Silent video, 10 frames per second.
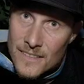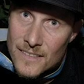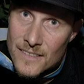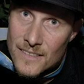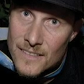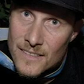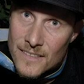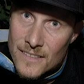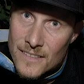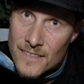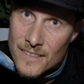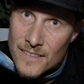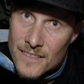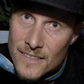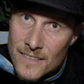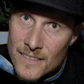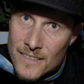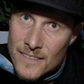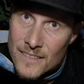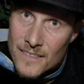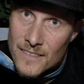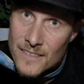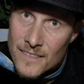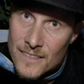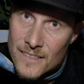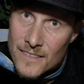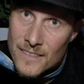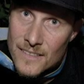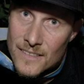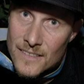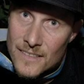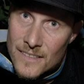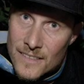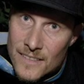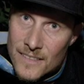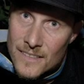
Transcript: (not speaking)